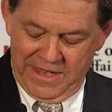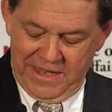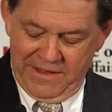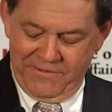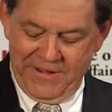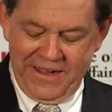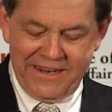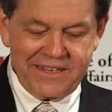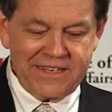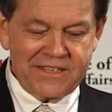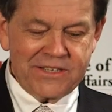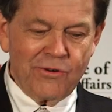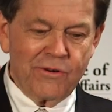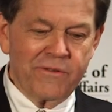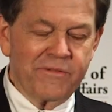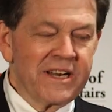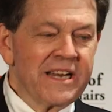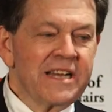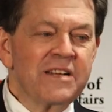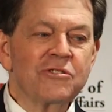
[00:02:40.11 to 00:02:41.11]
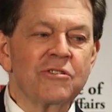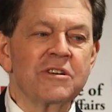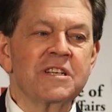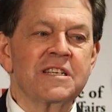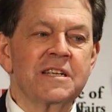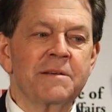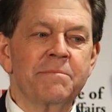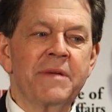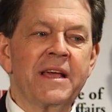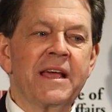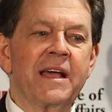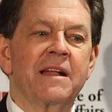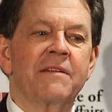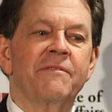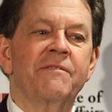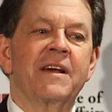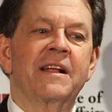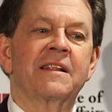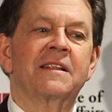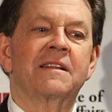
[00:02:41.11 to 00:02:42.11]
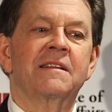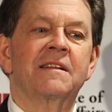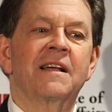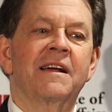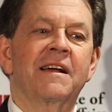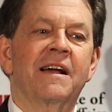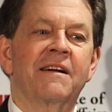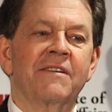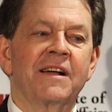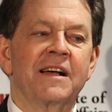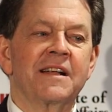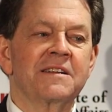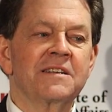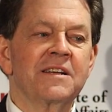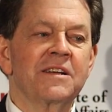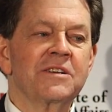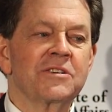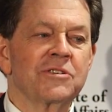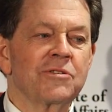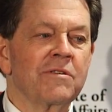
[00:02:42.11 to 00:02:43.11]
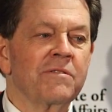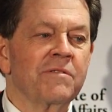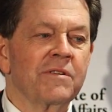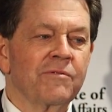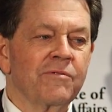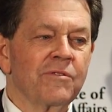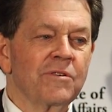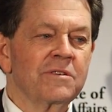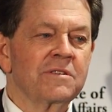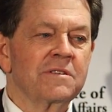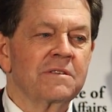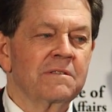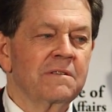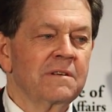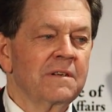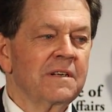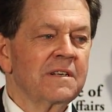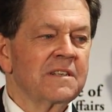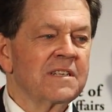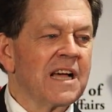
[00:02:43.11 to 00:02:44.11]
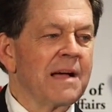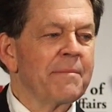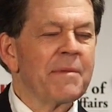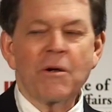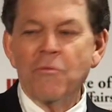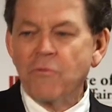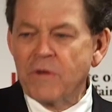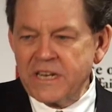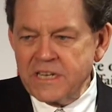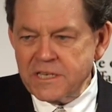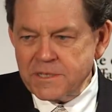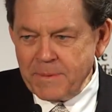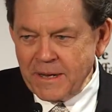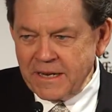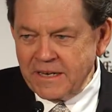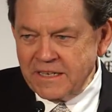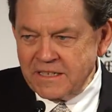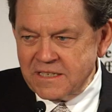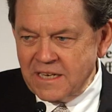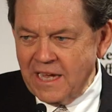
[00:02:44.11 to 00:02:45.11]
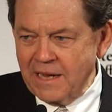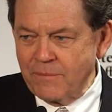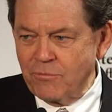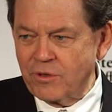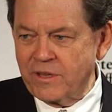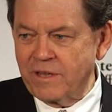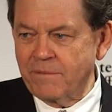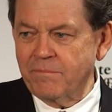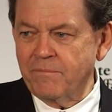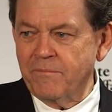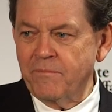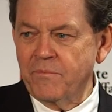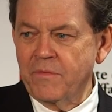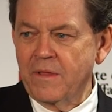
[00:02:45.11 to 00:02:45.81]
In fact, he's sort of an interesting man. In fact, I've got to tell you, sort of the first time I really spent any time with him.